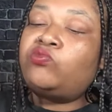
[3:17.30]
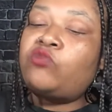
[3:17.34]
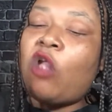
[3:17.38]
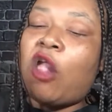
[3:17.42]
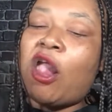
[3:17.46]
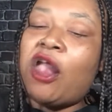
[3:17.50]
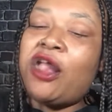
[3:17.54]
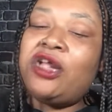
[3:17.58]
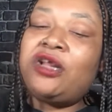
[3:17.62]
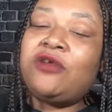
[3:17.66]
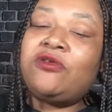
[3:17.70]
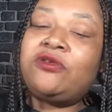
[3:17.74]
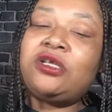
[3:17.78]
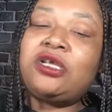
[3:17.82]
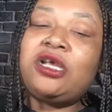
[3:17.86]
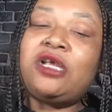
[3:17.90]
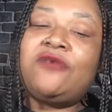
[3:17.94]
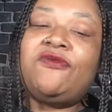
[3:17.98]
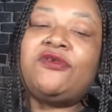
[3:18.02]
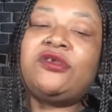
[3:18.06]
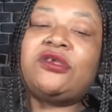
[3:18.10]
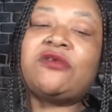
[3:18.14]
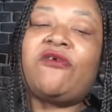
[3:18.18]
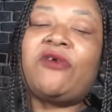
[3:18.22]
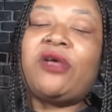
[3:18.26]
I had a taste
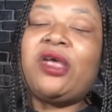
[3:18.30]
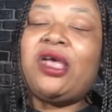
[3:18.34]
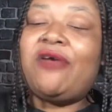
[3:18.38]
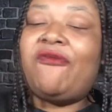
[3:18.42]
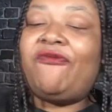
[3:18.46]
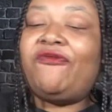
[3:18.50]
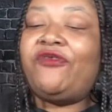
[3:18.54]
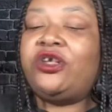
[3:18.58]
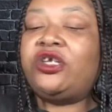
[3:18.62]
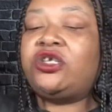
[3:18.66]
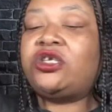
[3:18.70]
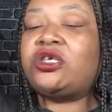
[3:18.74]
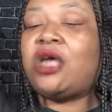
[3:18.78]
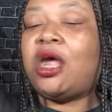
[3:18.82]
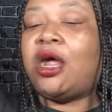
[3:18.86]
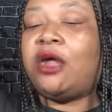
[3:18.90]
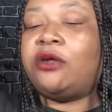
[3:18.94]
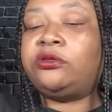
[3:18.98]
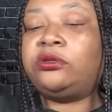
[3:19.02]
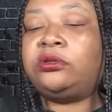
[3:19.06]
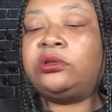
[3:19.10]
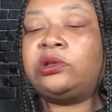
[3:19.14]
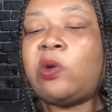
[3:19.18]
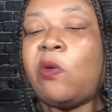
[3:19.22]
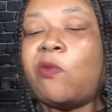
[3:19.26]
with some catfish,
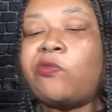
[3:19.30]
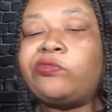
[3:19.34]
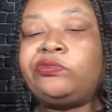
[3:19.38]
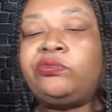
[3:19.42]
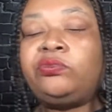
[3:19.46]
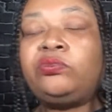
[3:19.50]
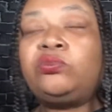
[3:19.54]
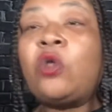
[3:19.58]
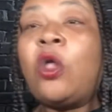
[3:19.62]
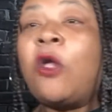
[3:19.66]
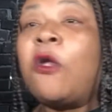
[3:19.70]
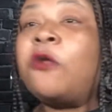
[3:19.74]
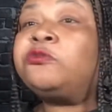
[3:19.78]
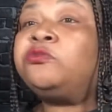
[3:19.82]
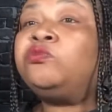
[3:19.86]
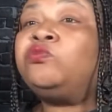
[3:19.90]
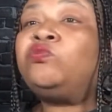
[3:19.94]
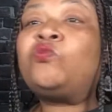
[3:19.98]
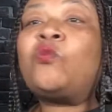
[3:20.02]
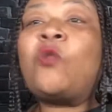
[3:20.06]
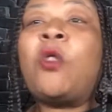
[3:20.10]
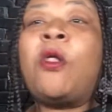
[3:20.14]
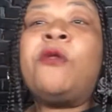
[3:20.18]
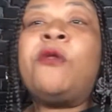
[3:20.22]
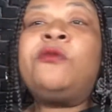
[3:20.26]
y'all.
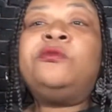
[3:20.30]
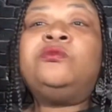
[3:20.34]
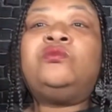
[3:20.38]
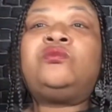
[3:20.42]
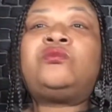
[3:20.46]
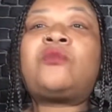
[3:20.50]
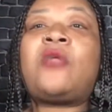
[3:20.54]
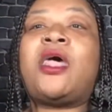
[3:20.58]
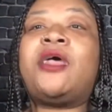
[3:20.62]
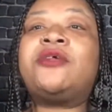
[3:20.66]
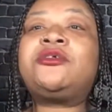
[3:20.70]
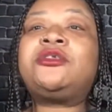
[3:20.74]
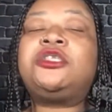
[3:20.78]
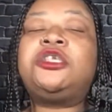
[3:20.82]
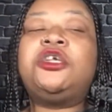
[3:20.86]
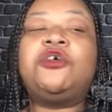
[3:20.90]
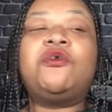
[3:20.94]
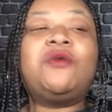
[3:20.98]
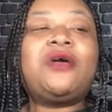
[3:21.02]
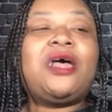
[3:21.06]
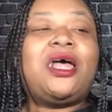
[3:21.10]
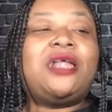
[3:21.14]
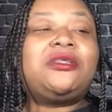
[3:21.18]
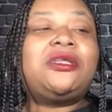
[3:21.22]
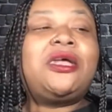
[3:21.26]
I still
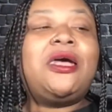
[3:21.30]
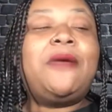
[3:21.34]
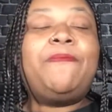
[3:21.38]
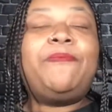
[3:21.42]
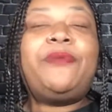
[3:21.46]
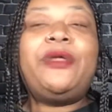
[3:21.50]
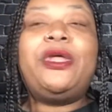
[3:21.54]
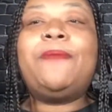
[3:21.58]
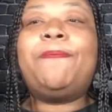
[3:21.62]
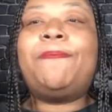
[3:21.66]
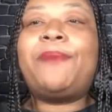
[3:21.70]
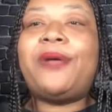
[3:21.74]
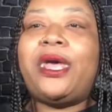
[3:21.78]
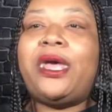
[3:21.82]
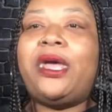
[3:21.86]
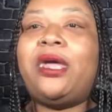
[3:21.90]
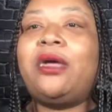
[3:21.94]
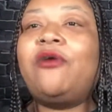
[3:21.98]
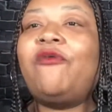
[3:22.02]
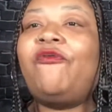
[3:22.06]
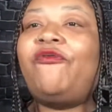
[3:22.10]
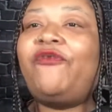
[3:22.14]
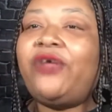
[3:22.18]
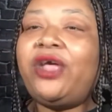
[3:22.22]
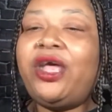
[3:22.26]
got that big bag
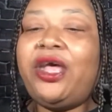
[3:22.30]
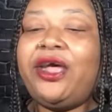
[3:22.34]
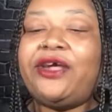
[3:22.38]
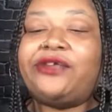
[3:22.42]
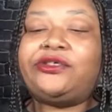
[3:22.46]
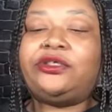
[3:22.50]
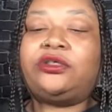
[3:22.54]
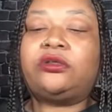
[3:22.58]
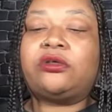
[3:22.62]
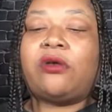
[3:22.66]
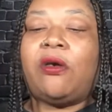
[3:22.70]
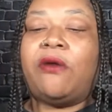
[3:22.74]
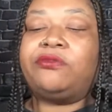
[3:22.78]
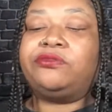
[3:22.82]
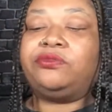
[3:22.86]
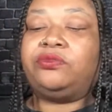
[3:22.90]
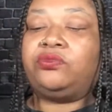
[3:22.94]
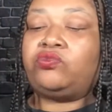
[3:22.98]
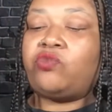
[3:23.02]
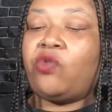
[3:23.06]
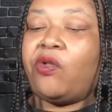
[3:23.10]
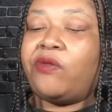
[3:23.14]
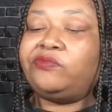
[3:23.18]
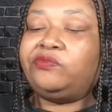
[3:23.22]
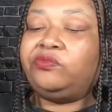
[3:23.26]
of fish.
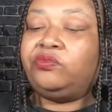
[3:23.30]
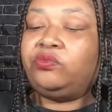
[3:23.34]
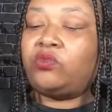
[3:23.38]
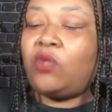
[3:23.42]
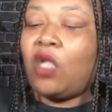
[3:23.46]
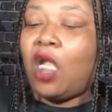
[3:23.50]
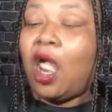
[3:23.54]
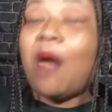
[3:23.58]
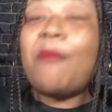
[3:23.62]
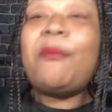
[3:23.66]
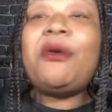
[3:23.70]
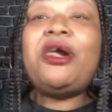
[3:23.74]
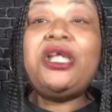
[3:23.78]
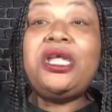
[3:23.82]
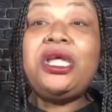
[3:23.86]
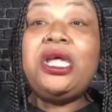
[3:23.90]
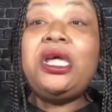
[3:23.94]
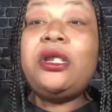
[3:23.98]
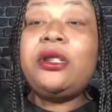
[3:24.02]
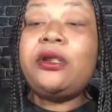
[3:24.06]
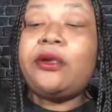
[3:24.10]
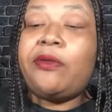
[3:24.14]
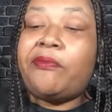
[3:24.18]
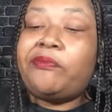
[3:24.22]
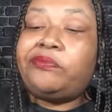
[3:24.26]
I'm going to eat
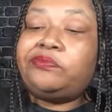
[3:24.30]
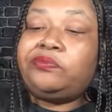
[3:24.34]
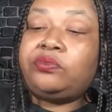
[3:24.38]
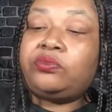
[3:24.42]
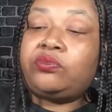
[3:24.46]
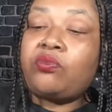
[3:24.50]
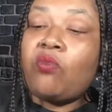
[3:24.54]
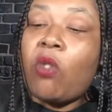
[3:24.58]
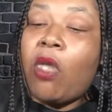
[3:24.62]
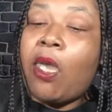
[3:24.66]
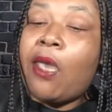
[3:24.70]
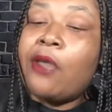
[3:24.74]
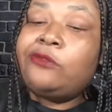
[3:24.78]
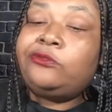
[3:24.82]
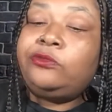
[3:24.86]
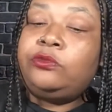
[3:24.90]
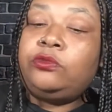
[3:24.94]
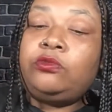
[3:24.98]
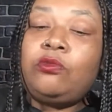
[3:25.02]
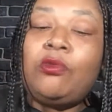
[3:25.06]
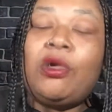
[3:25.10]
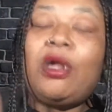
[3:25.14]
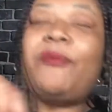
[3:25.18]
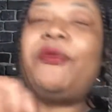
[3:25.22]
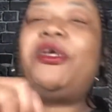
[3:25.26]
it.
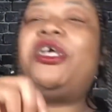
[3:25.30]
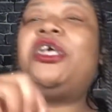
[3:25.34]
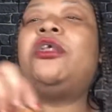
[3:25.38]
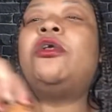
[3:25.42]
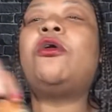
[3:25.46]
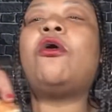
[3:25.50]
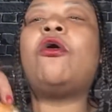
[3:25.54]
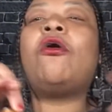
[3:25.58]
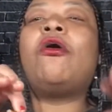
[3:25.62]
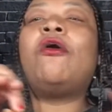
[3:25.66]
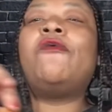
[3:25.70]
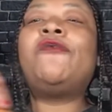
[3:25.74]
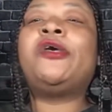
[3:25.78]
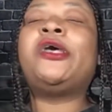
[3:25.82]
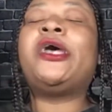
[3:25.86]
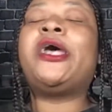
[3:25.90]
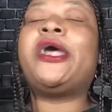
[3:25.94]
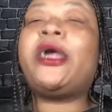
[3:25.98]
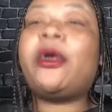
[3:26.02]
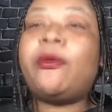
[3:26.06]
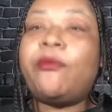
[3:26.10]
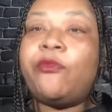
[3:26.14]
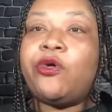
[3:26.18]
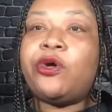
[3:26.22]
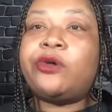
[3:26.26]
But I'm going to eat it off
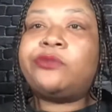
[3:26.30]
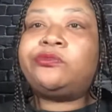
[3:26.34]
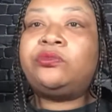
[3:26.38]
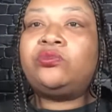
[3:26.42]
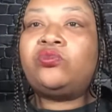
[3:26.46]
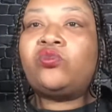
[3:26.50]
camera.